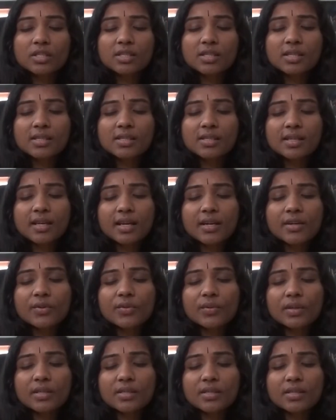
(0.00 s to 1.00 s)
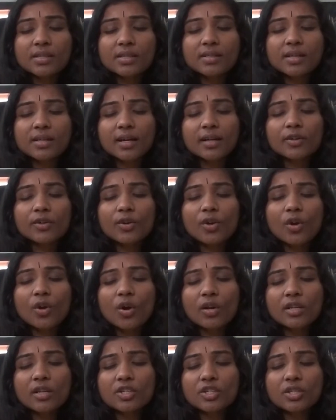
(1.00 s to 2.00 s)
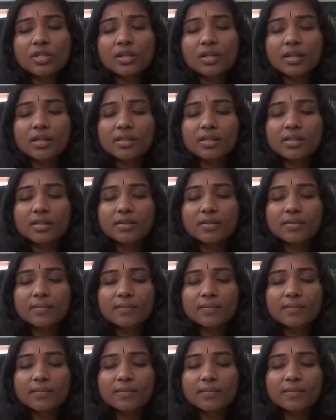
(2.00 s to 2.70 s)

Just address that, acknowledge that,